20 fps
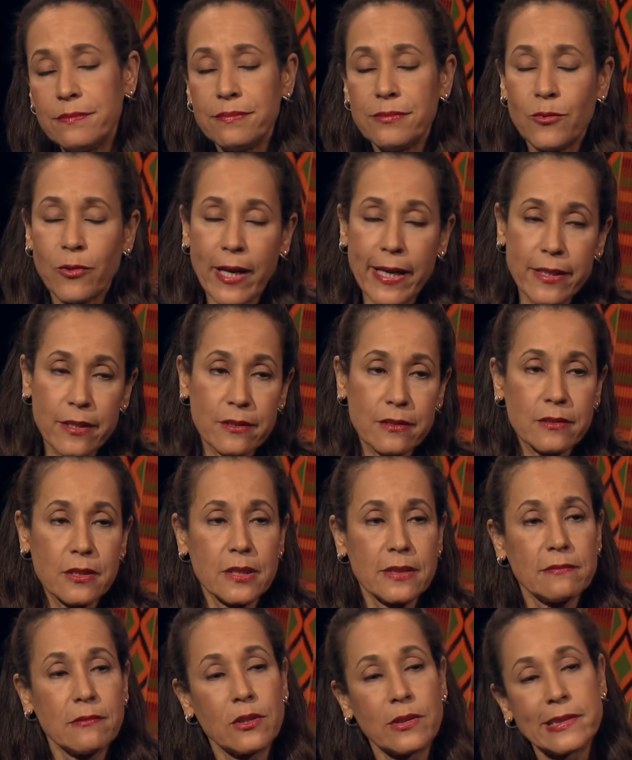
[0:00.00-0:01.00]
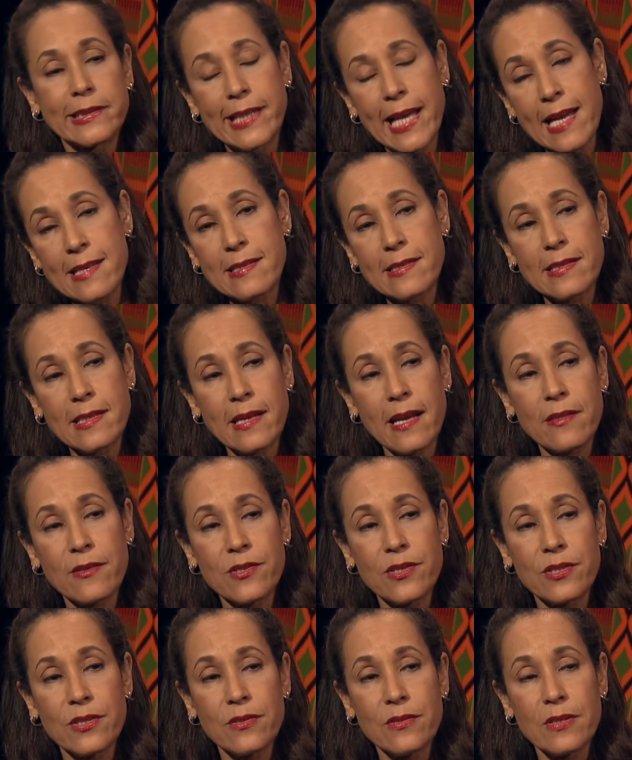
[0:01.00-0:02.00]
greater or, or less than other
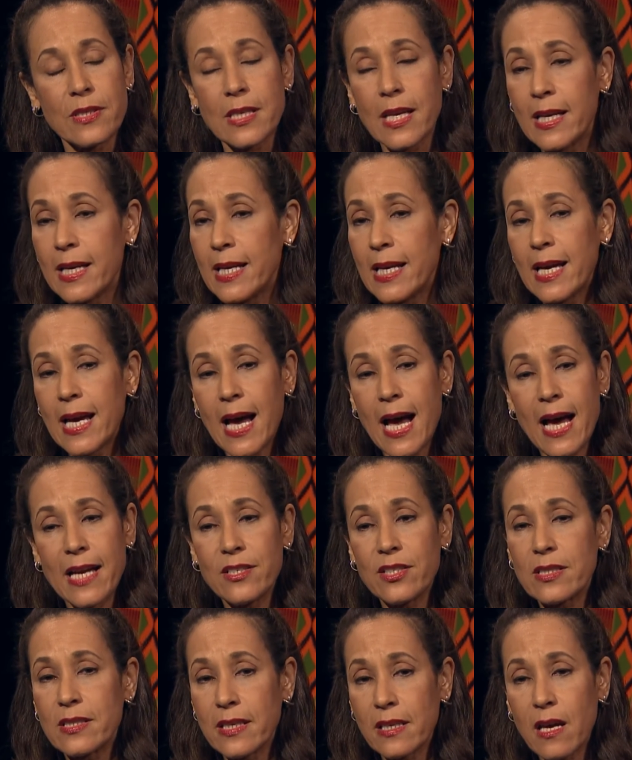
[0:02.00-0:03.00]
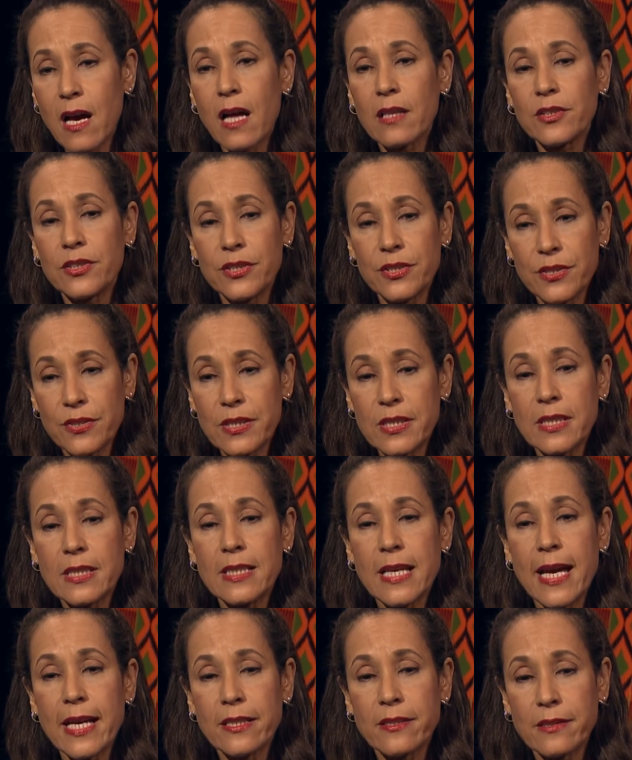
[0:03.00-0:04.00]
students. I just think college students
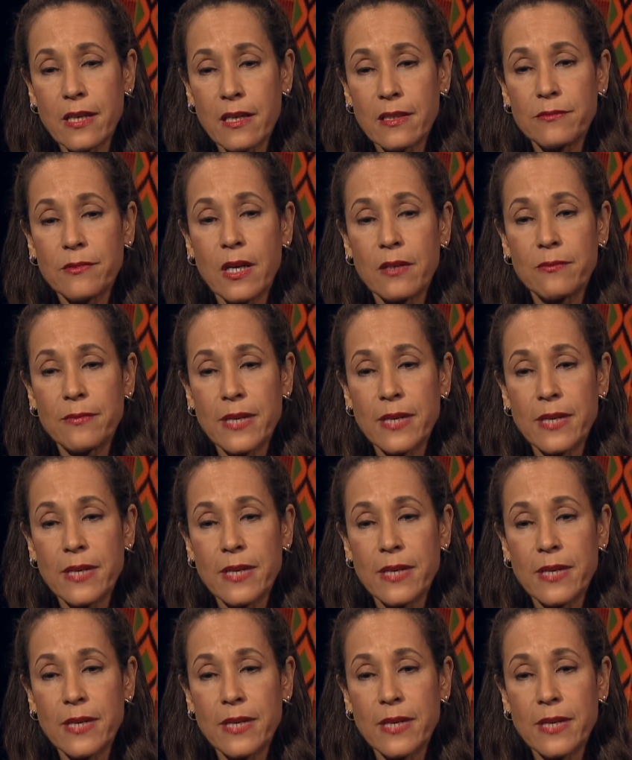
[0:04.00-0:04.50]
today are, are, are